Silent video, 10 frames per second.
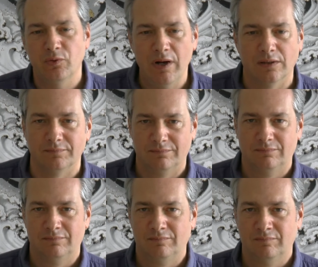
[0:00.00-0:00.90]
well.
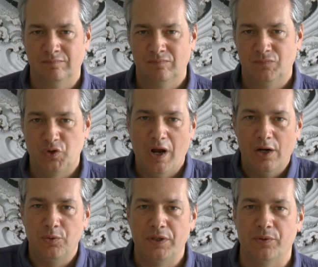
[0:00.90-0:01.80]
So how
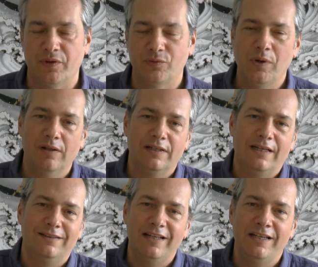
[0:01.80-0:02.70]
do we do this? Well,
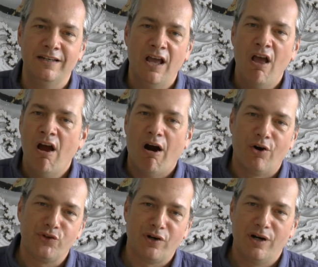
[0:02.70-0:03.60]
in Lean, our
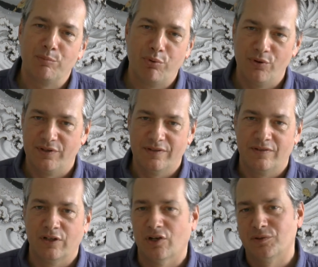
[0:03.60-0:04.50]
starting point
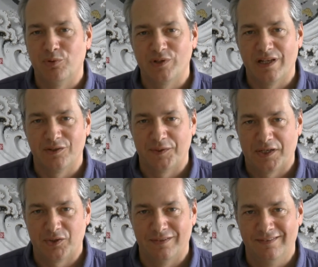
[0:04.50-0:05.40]
is customer
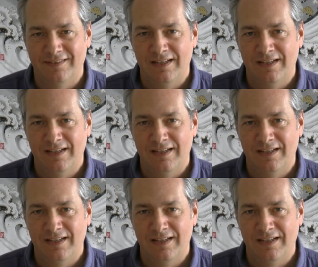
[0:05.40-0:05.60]
satisfaction.